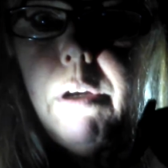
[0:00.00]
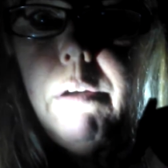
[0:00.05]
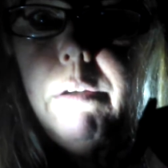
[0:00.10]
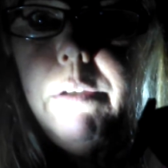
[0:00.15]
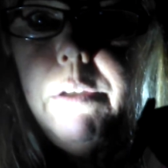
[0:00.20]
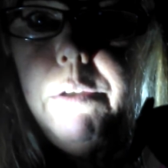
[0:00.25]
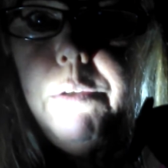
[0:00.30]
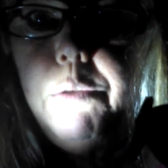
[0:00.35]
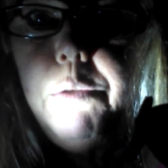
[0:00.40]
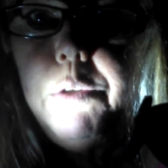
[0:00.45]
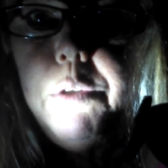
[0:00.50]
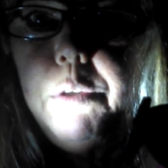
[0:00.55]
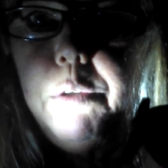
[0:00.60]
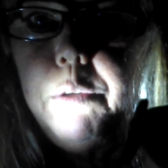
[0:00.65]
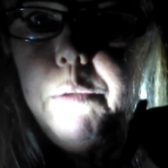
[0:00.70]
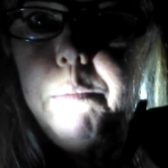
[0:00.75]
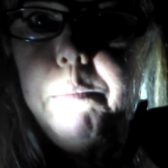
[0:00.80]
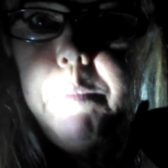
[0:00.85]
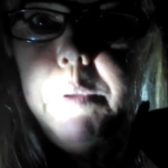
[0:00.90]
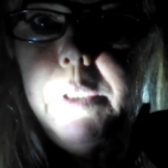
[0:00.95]
on
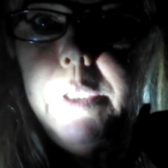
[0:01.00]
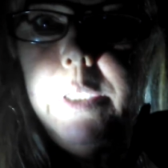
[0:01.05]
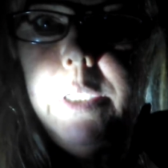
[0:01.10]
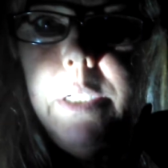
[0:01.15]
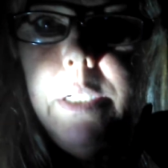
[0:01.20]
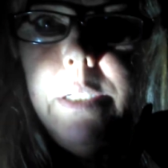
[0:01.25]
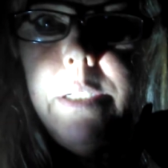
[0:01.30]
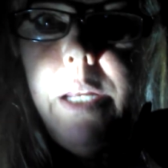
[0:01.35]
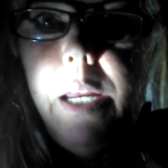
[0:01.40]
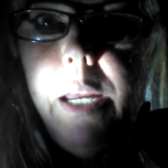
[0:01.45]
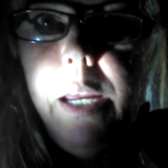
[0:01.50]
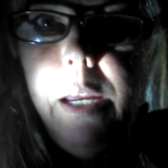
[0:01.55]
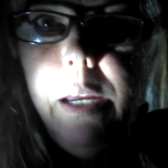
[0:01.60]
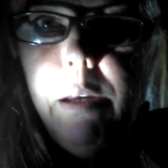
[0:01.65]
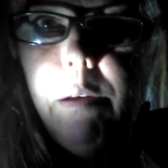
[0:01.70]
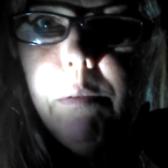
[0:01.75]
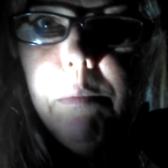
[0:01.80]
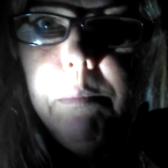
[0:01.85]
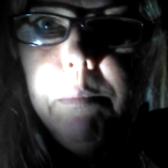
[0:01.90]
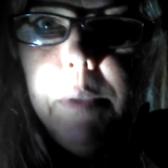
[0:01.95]
YouTube. Please
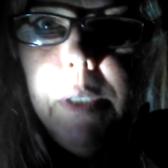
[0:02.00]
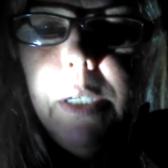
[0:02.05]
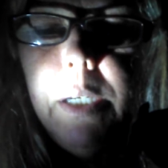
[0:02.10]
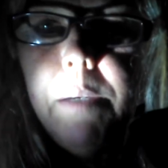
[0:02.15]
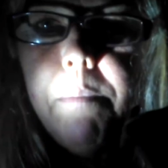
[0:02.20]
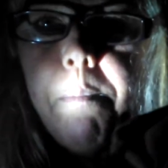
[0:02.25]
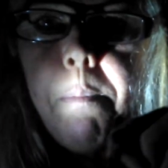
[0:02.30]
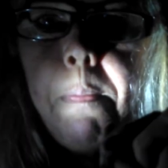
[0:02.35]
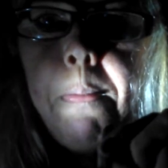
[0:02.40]
help me.